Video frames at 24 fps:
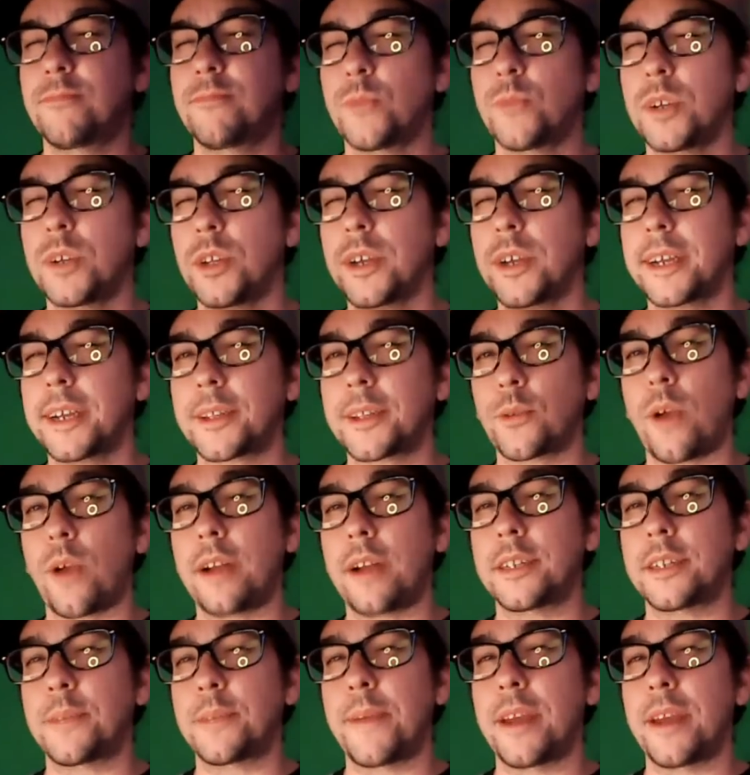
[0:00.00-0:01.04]
you look at the
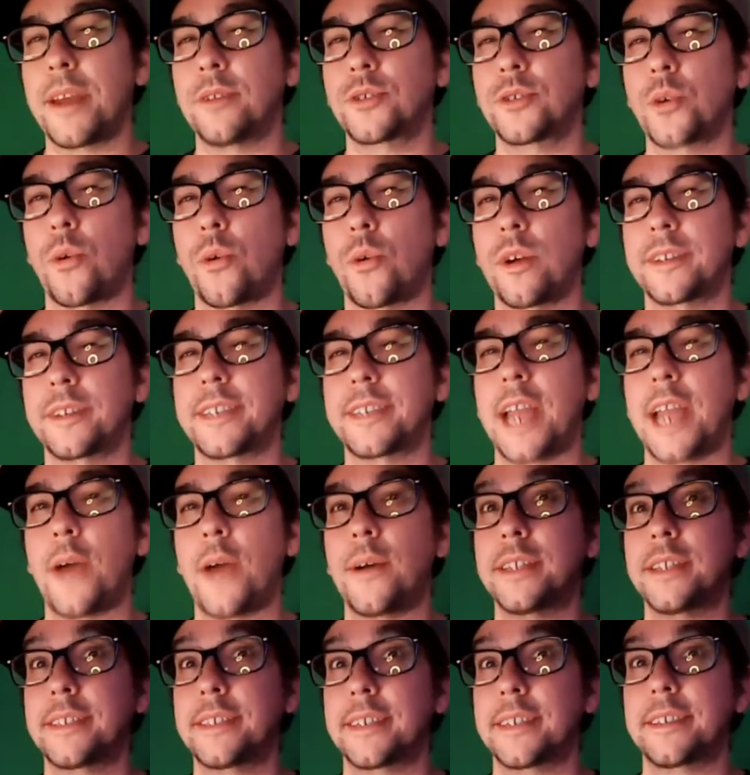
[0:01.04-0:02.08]
Rotten Tomato score, it's now
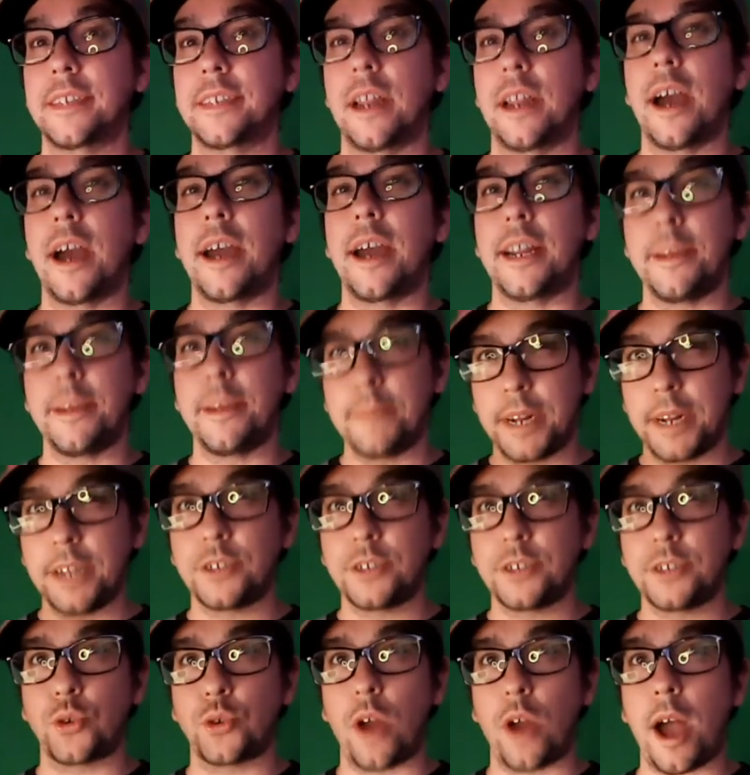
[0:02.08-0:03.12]
at 69. I mean,
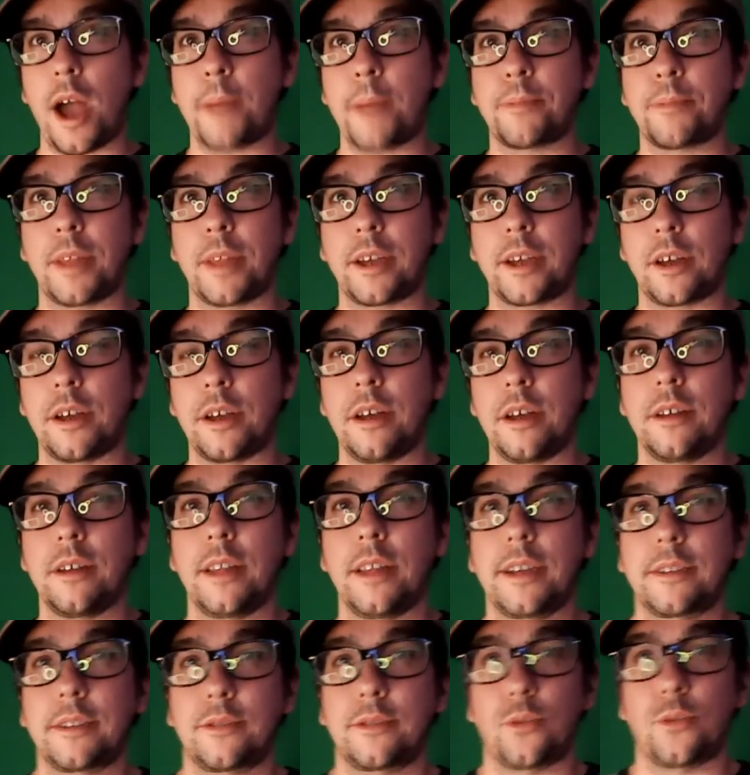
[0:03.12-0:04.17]
it dropped like
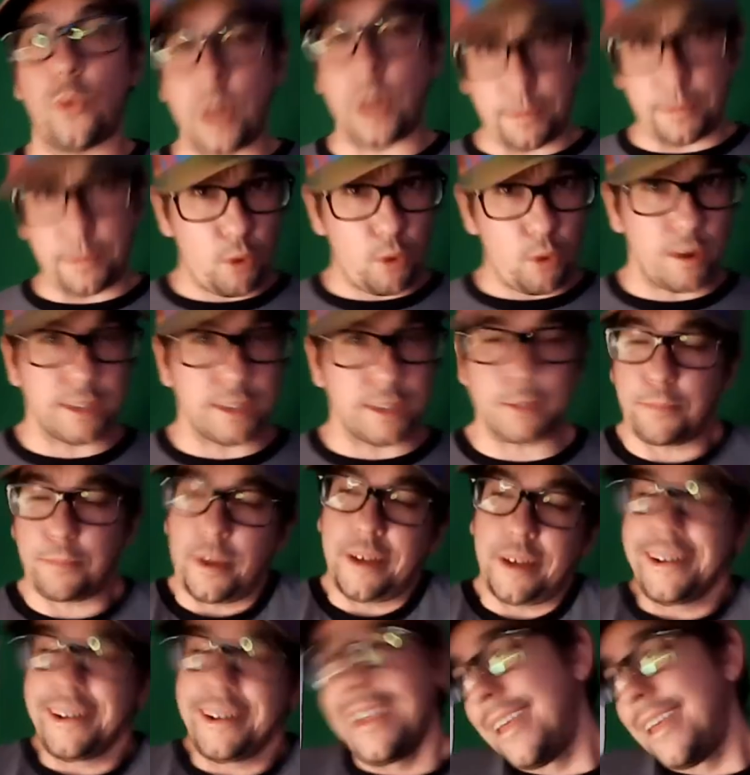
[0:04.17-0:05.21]
20 points,
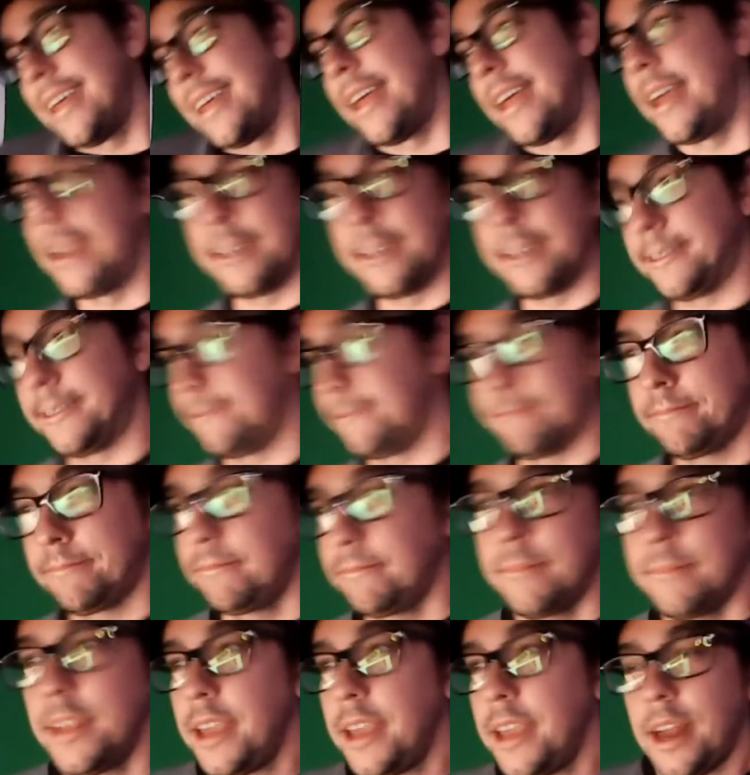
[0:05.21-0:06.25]
but
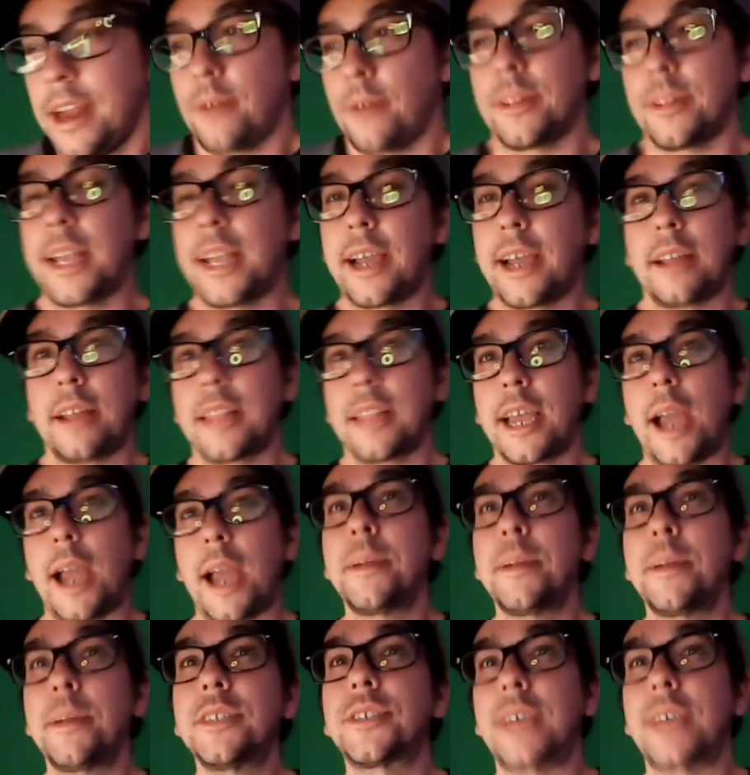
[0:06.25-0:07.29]
you know, like I've
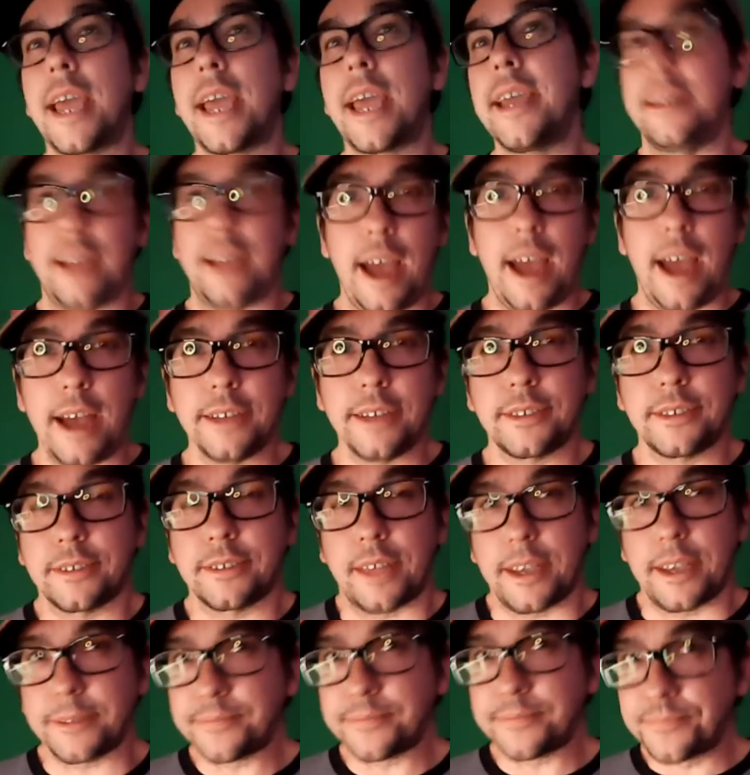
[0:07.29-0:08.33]
been saying, guys, it's
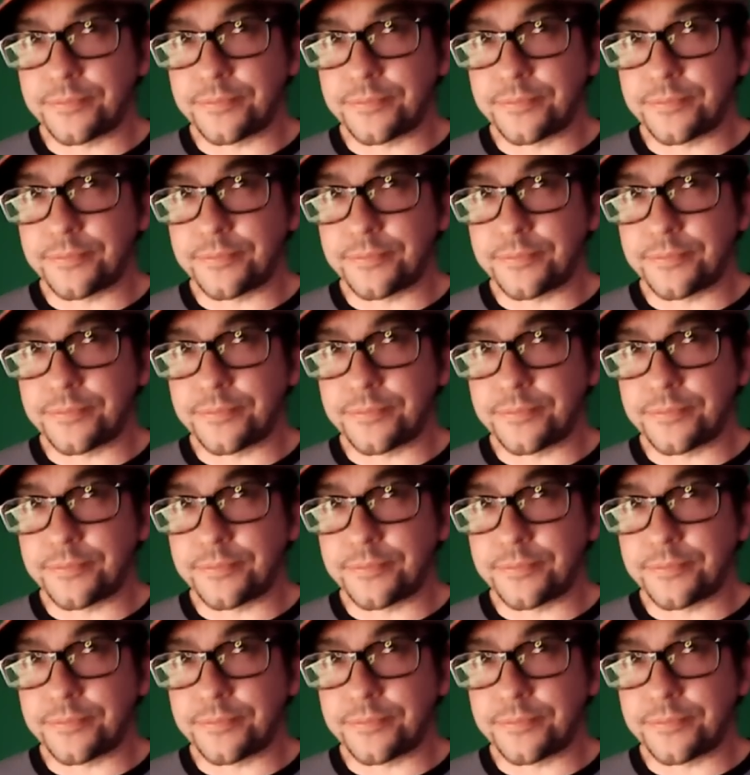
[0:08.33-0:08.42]
like